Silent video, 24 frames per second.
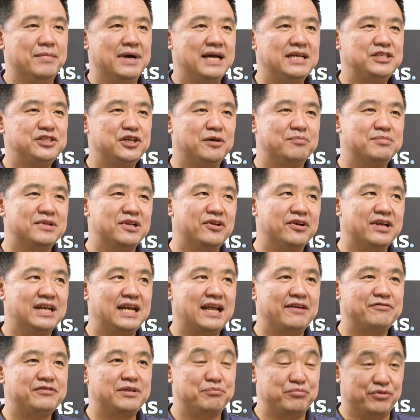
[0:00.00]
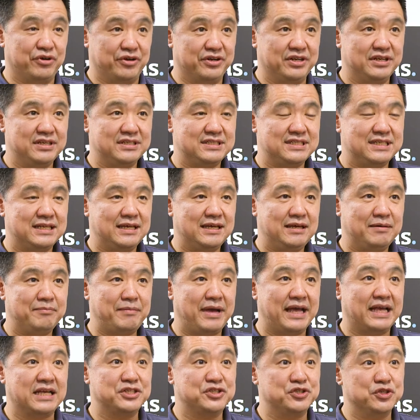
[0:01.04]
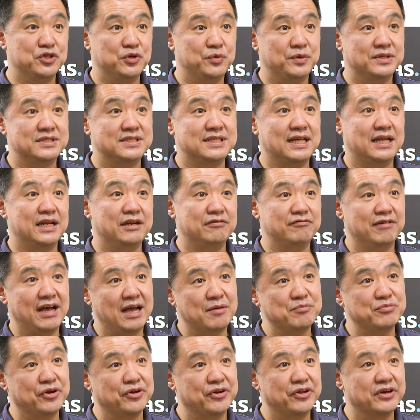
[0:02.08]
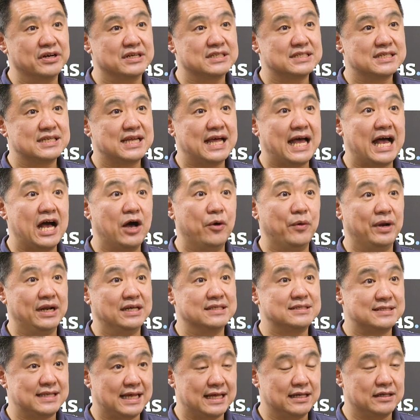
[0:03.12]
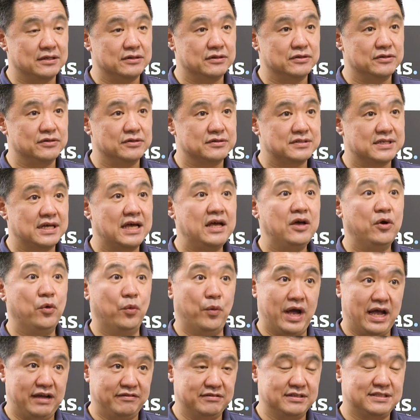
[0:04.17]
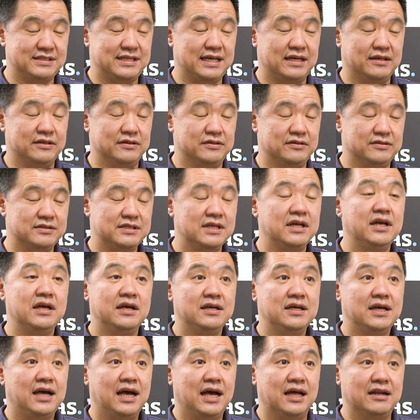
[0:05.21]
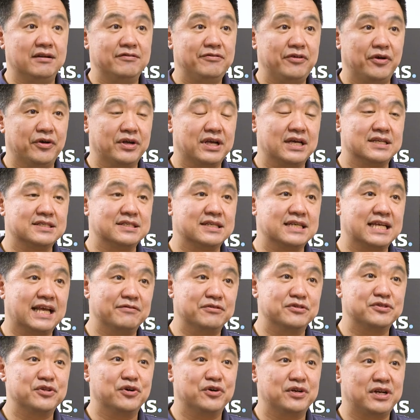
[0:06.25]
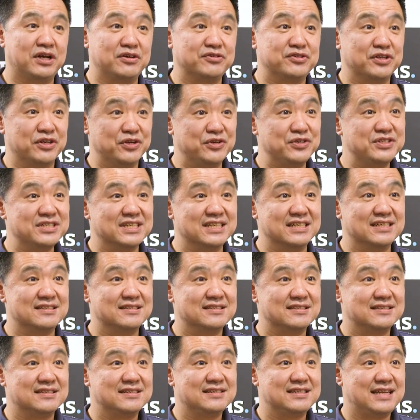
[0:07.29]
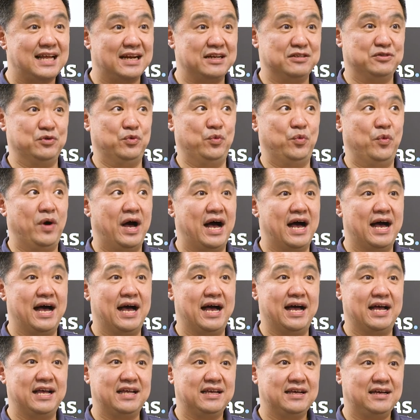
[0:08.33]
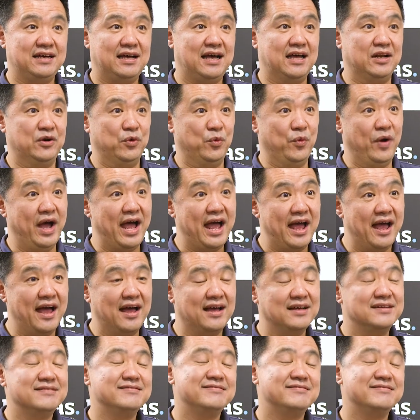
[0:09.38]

my job's looking after product, making sure we sell the right product, how well it sells, where it sells, and Phocas can give us all those solutions, tell us why and where